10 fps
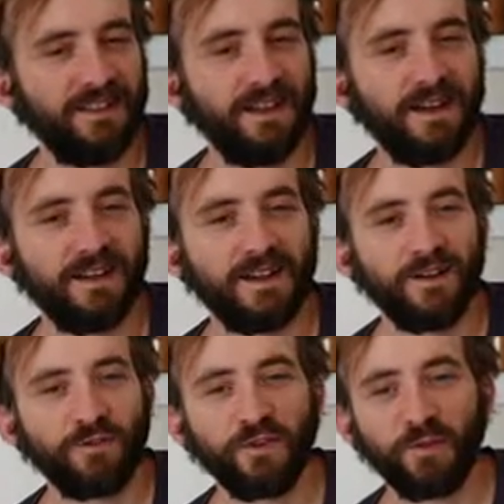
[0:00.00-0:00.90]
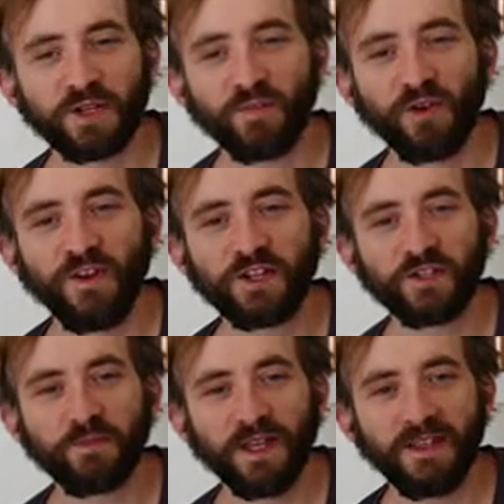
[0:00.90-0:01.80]
yeah, like I don't feel much
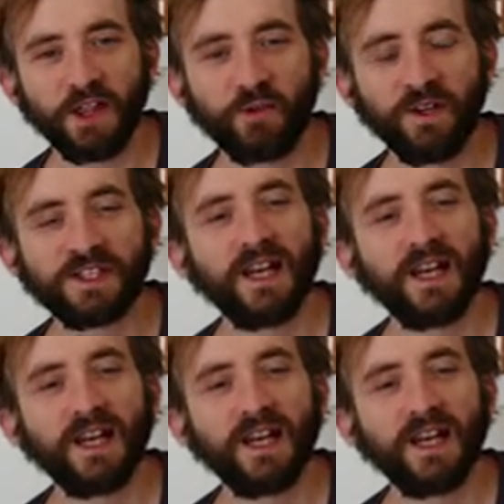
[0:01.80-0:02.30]
motivation to play the other ones.